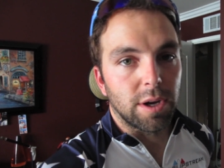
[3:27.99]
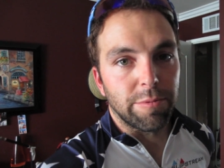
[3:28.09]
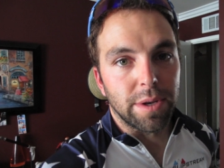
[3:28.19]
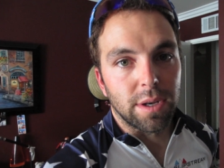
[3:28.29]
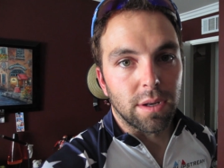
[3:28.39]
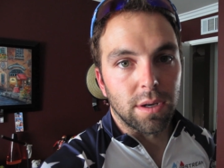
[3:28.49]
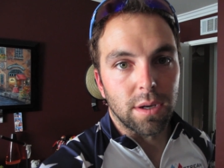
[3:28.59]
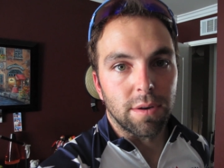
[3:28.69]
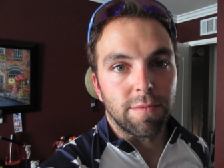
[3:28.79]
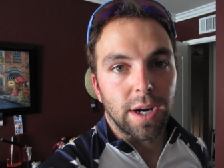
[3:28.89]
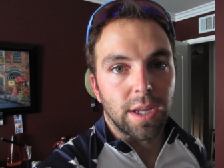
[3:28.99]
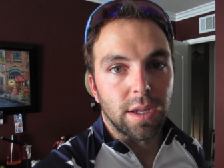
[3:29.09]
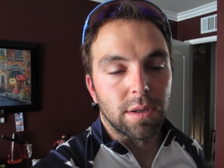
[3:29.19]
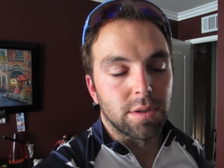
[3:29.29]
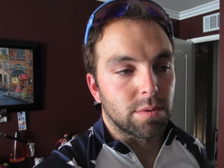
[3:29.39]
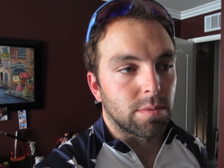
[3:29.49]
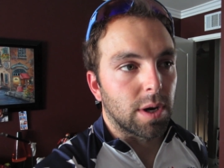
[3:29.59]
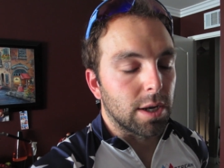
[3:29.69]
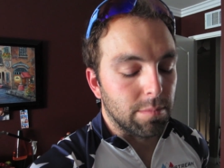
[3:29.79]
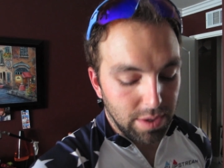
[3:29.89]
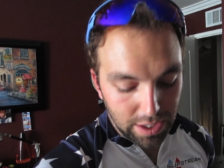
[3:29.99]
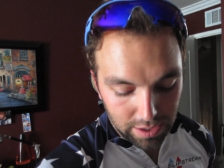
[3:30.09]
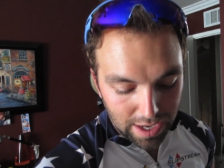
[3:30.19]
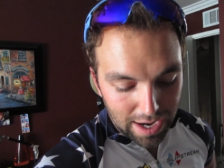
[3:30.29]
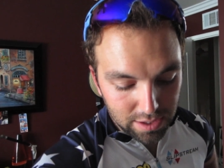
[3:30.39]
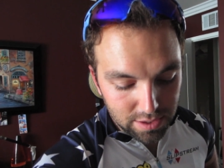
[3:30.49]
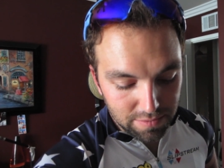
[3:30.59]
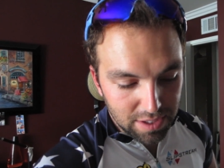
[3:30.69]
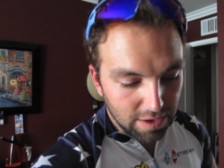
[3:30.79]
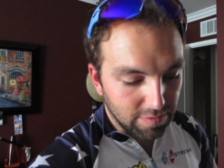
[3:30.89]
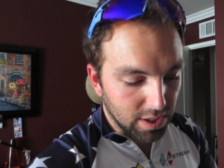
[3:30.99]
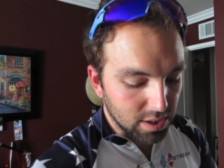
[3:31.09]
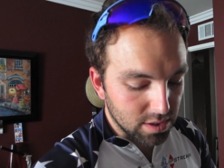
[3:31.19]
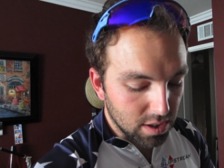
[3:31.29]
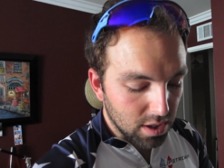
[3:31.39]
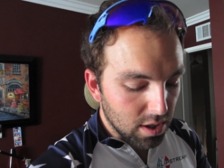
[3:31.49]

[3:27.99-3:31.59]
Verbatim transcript: I've been finding just random knickknacks of Stephanie's,